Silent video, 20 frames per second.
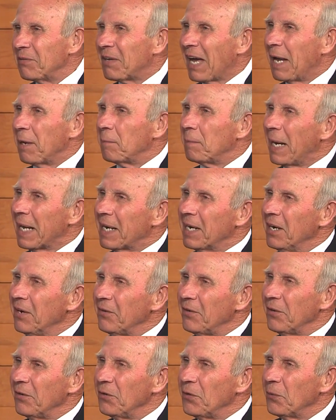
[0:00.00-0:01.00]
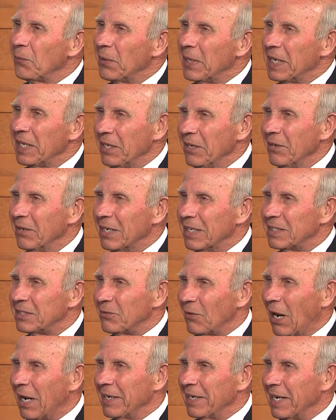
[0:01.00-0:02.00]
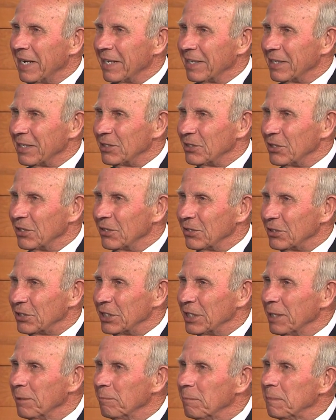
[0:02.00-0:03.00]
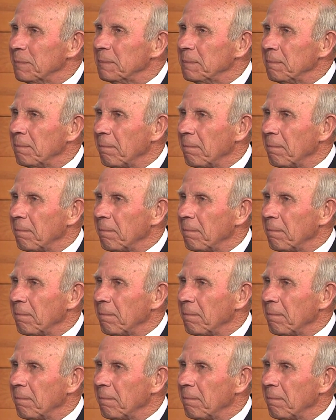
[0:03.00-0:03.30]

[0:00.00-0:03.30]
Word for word: We've got about 120 units right now this year, Chip. Wow.